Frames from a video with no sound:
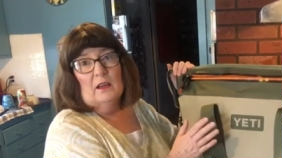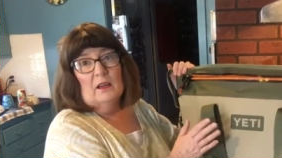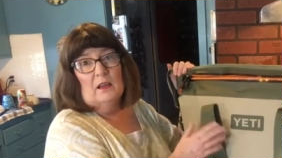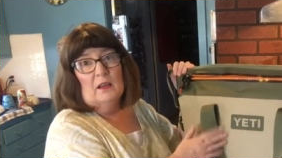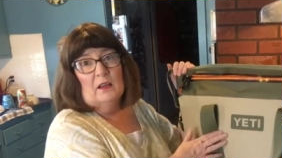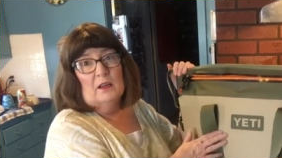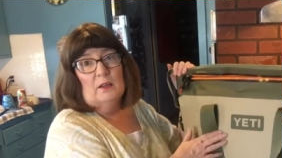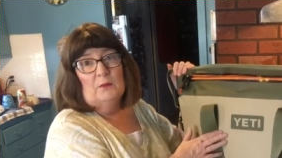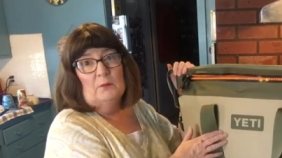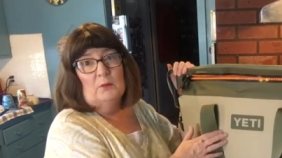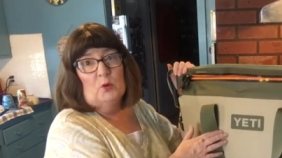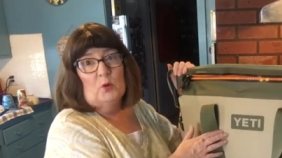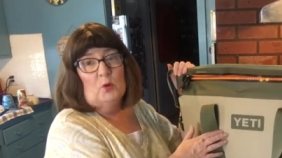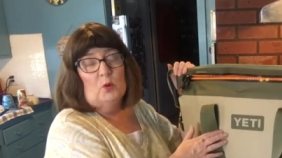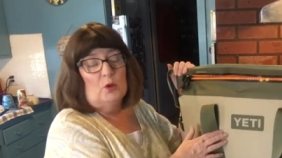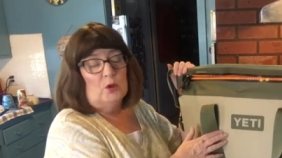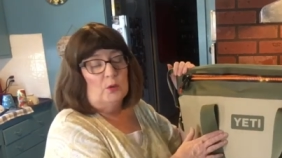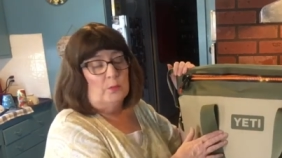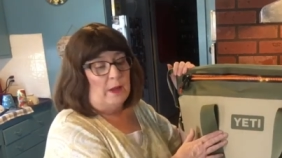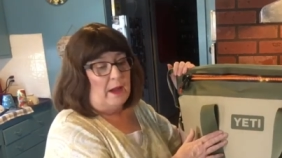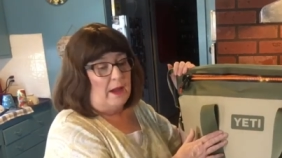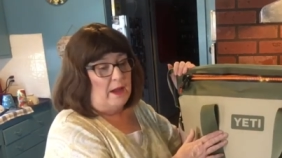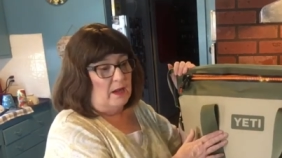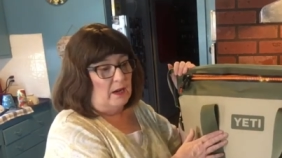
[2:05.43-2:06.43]
um, cooler
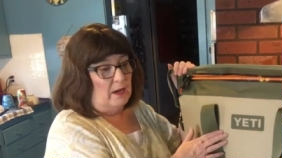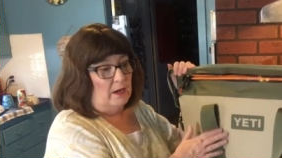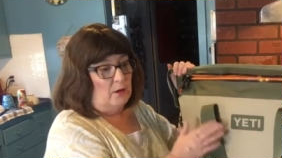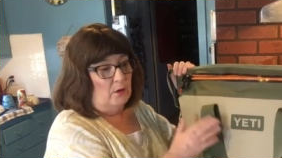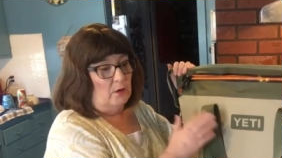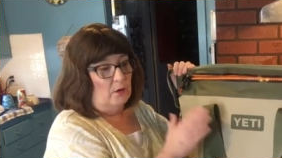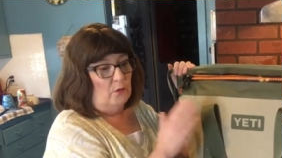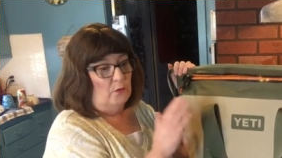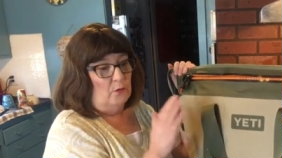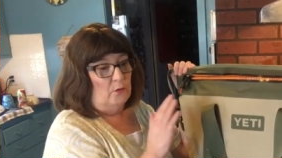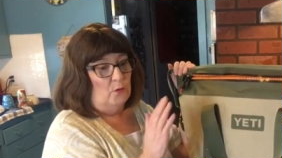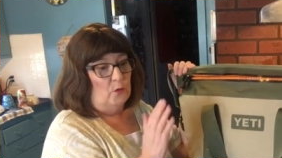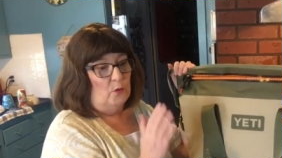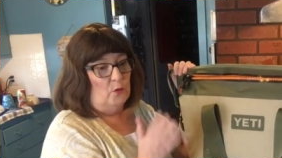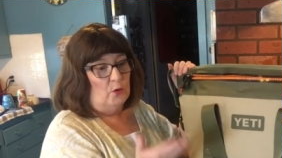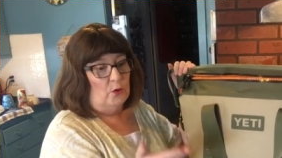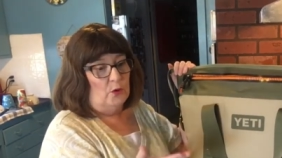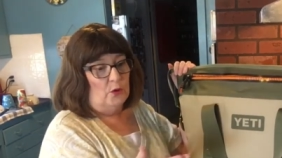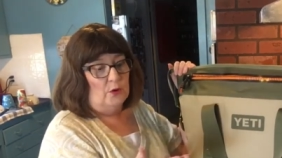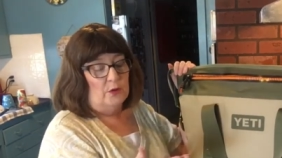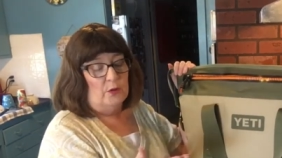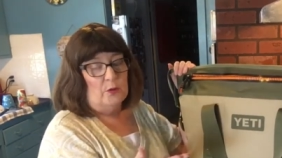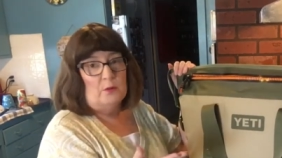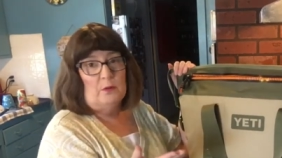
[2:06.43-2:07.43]
bag
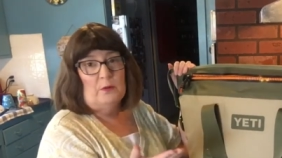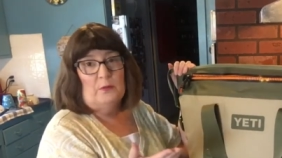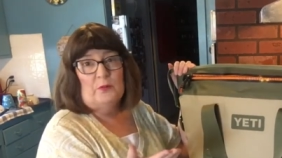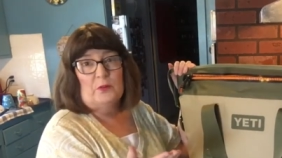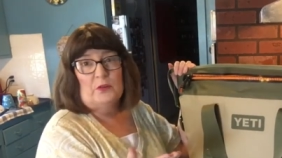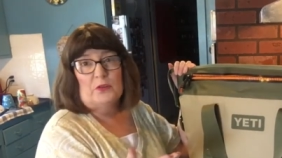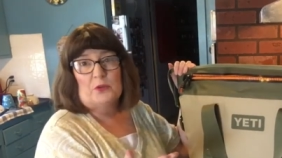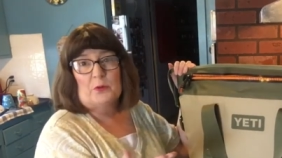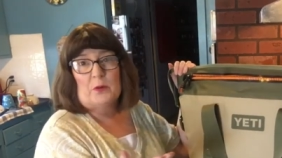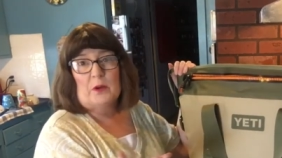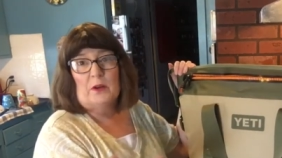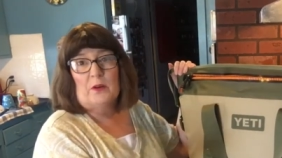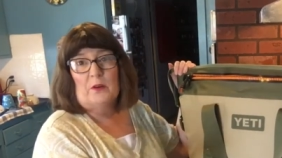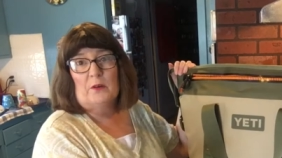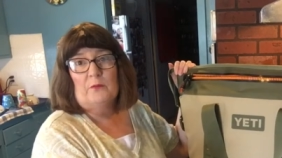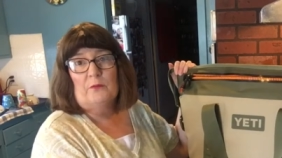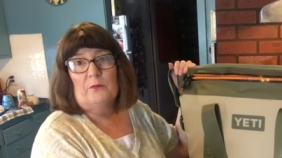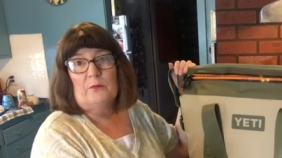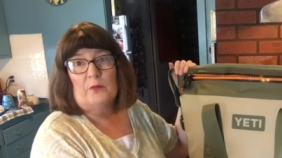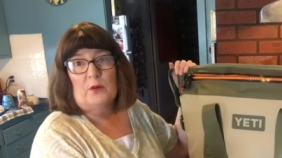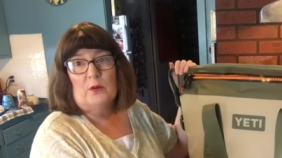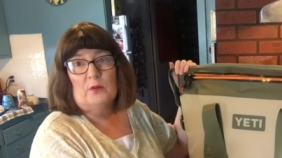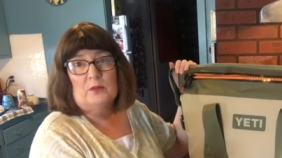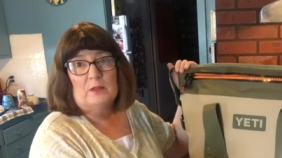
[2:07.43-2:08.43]
for the refrigerated and
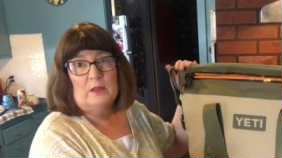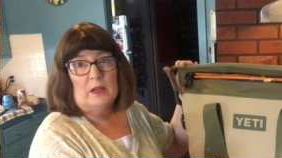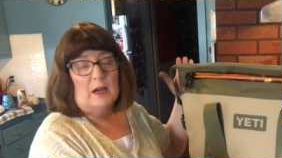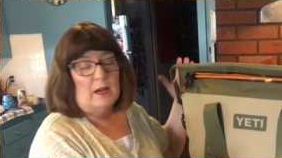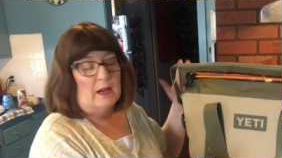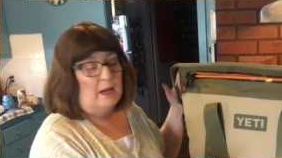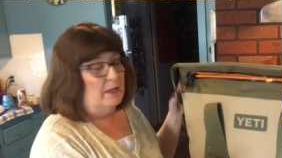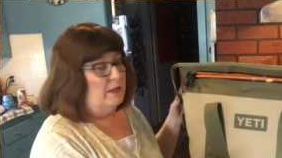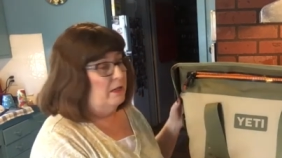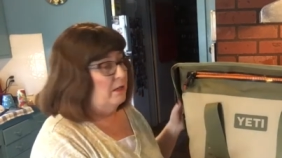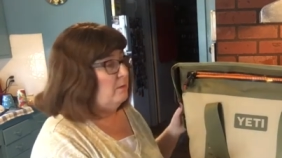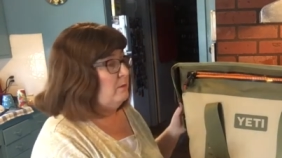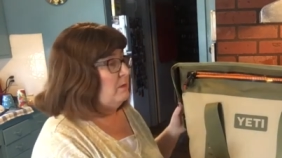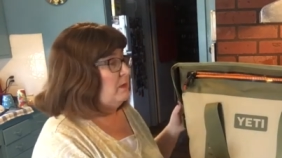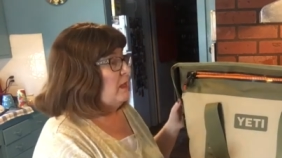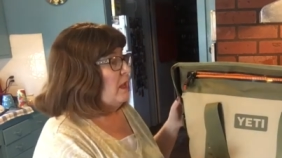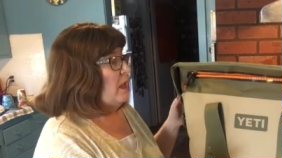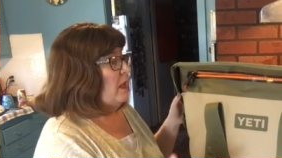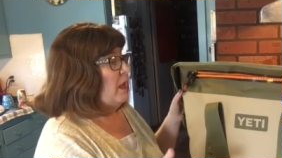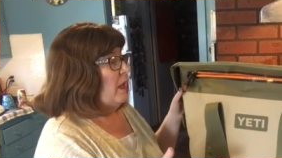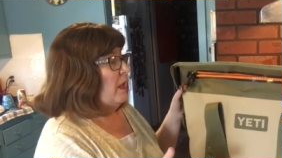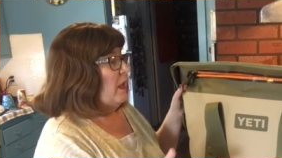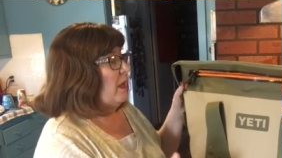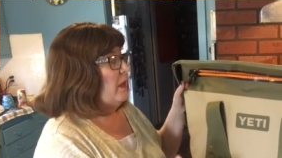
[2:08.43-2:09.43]
frozen items
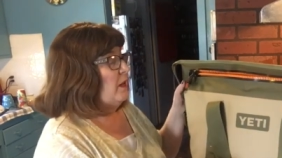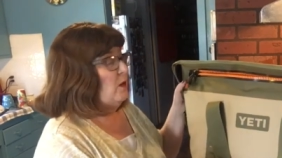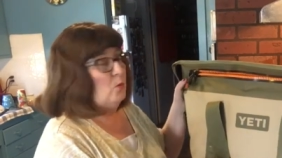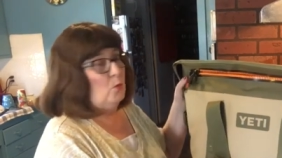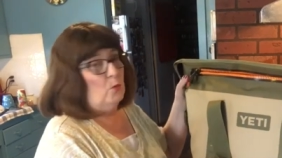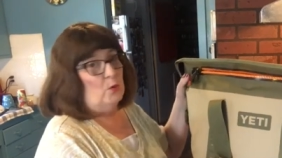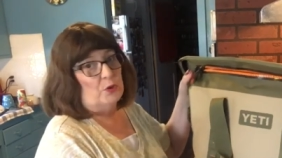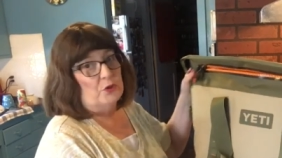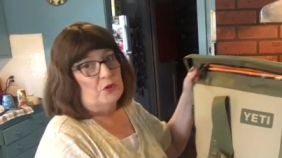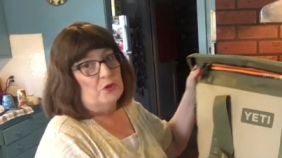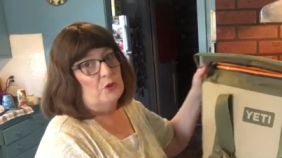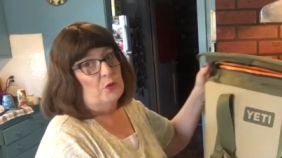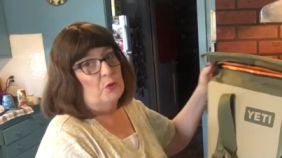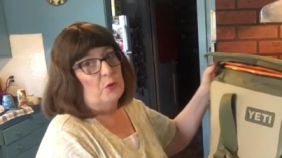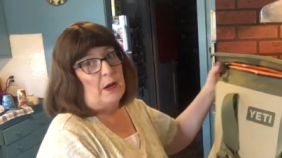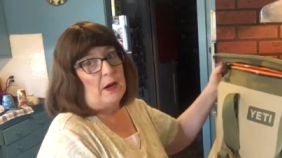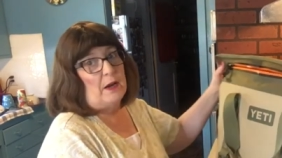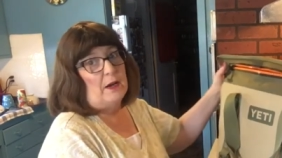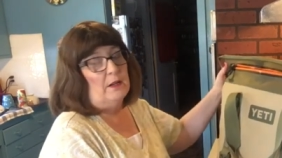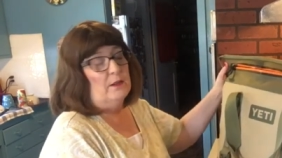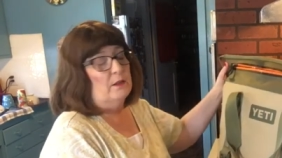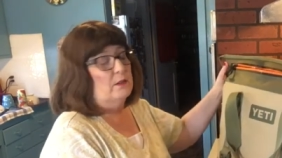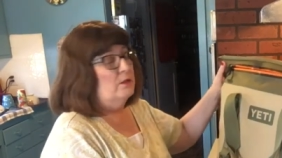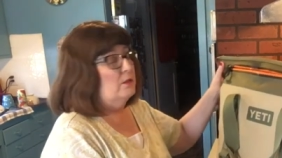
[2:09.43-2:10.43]
and it works
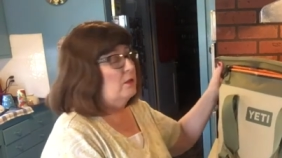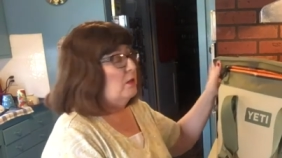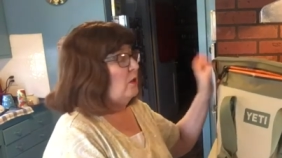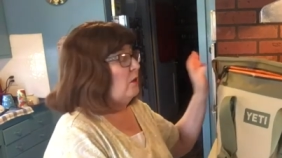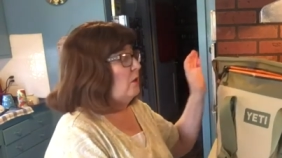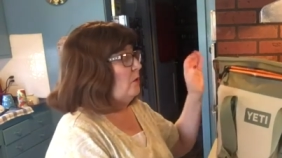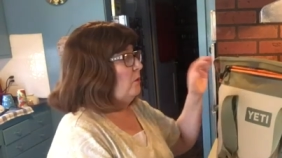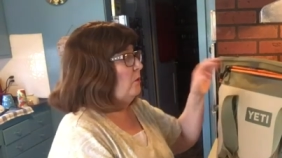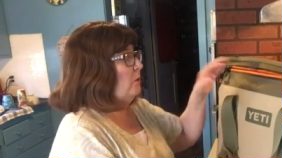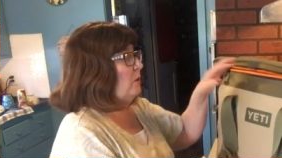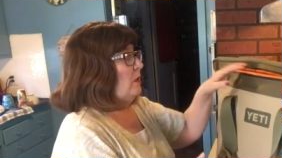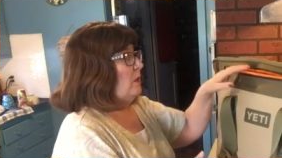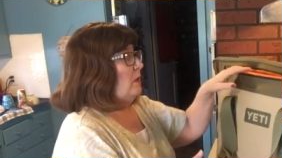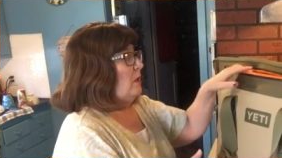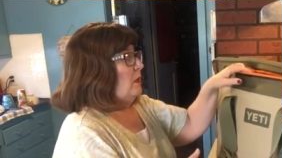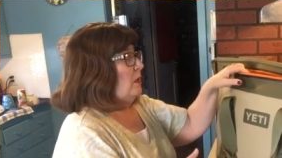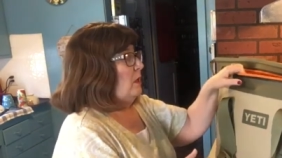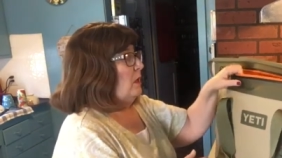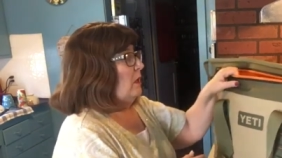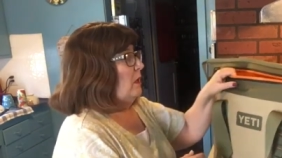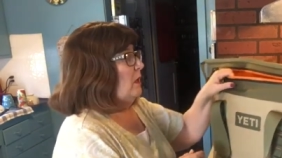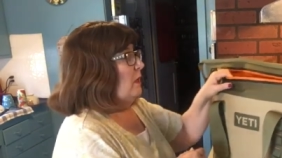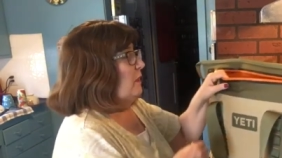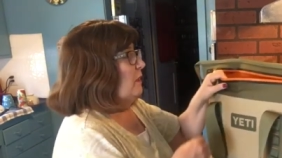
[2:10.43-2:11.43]
great. So,
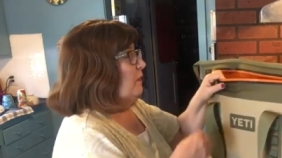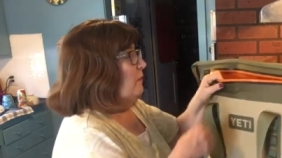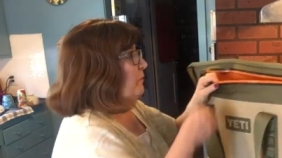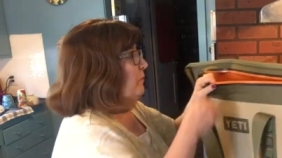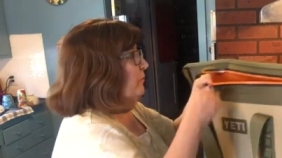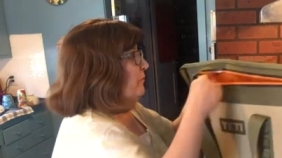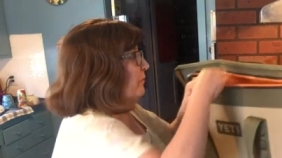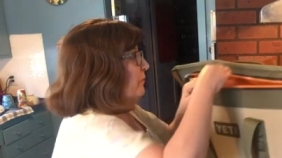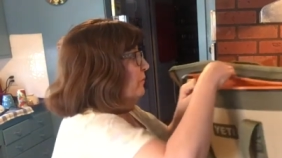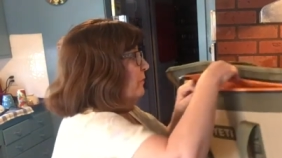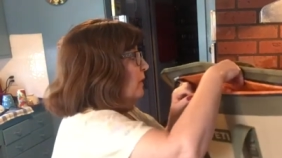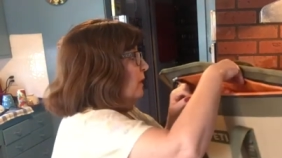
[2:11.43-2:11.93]
um,